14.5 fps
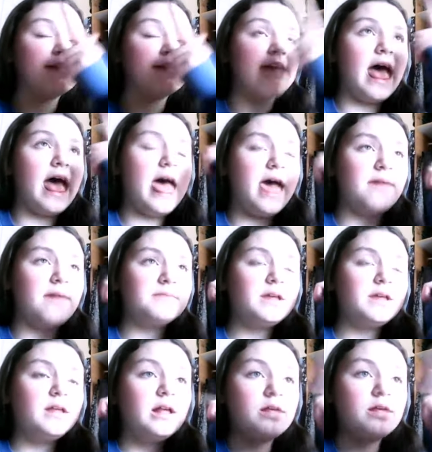um,
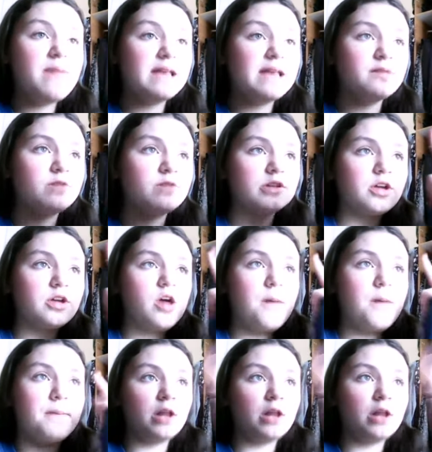Amazing World of Gumball, The